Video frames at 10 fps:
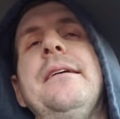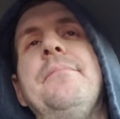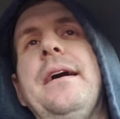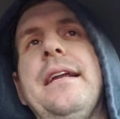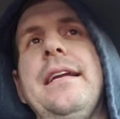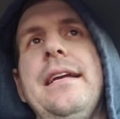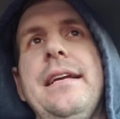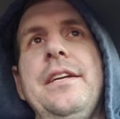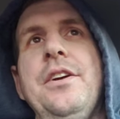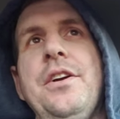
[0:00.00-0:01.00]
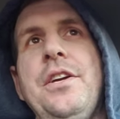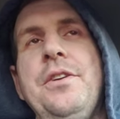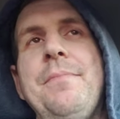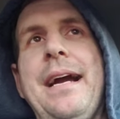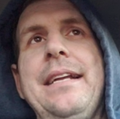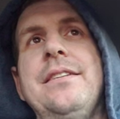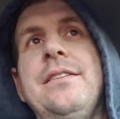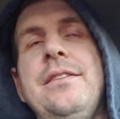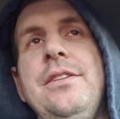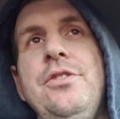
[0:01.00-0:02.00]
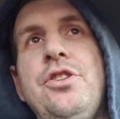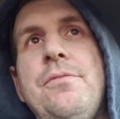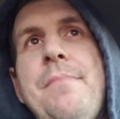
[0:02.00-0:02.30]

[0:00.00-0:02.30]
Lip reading: but you should